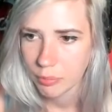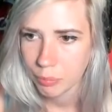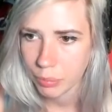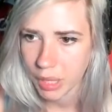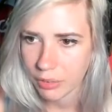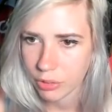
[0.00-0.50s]

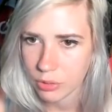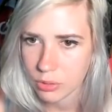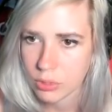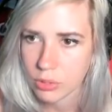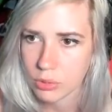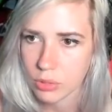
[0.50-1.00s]
Black for those
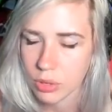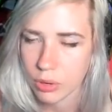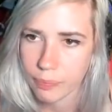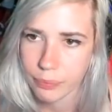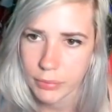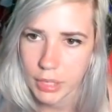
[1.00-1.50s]
2. So,
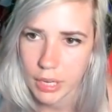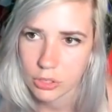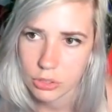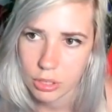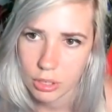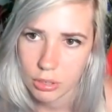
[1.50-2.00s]
yeah,
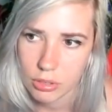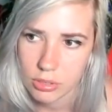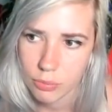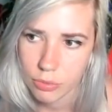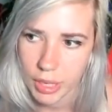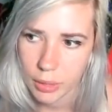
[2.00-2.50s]
just trying to grow
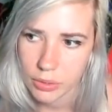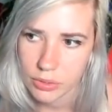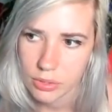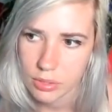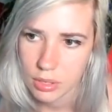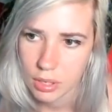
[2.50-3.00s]
some
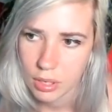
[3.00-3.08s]
flowers.